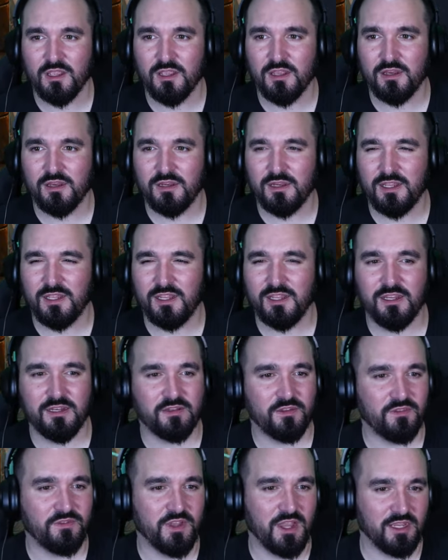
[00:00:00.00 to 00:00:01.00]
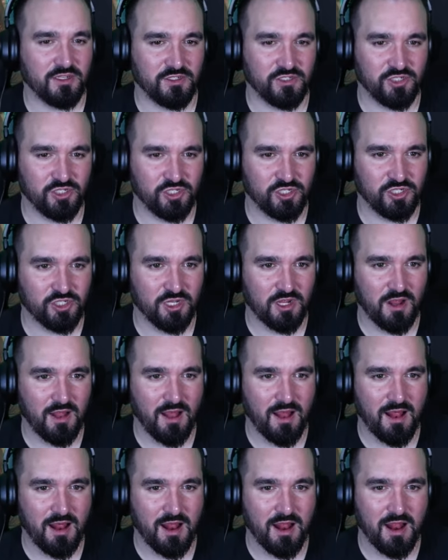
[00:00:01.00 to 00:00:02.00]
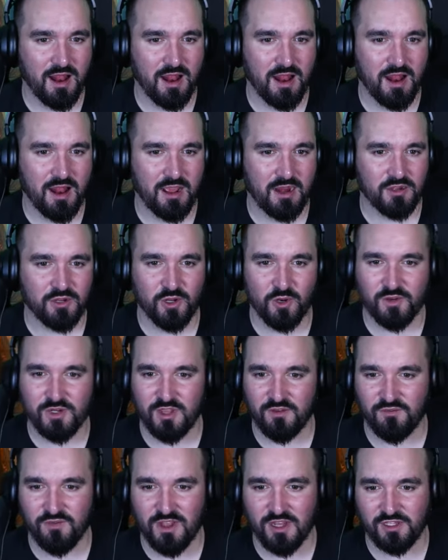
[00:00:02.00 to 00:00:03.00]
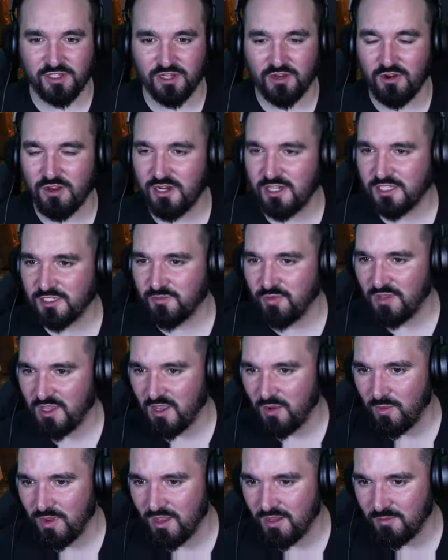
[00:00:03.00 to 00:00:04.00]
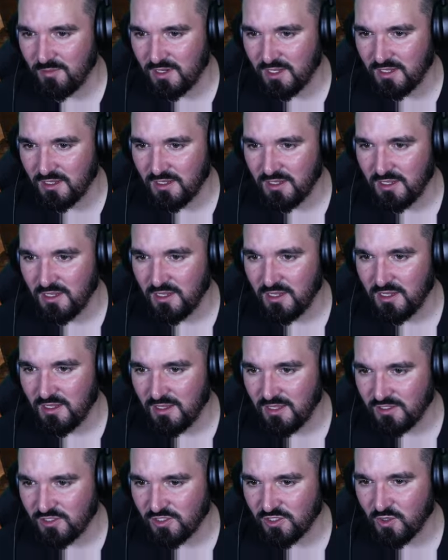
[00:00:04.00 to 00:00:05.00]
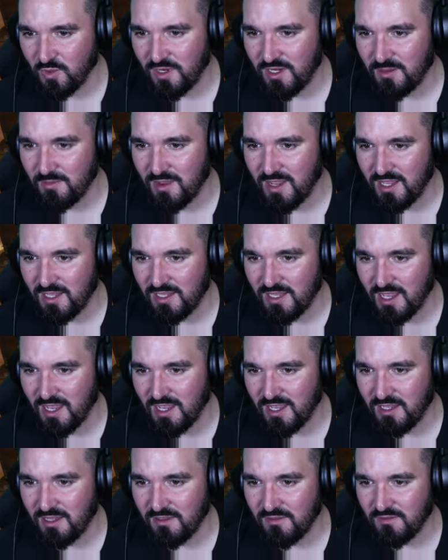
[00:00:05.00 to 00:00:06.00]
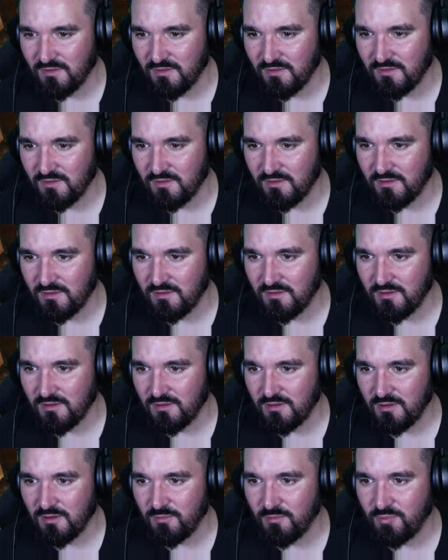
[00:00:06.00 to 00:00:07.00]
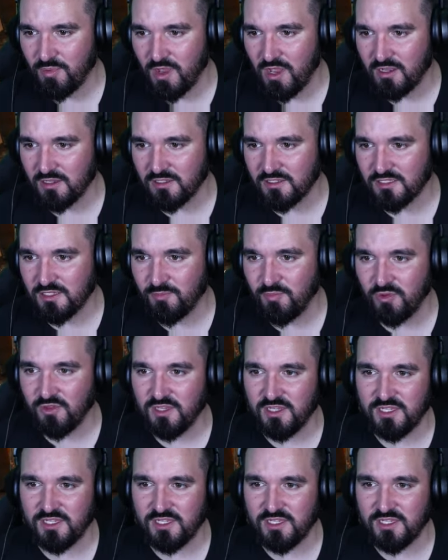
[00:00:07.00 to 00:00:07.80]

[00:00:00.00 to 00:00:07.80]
Need thatch. Don't have thatch. Alright, let's put that away a minute. Let's just quickly make a box to put this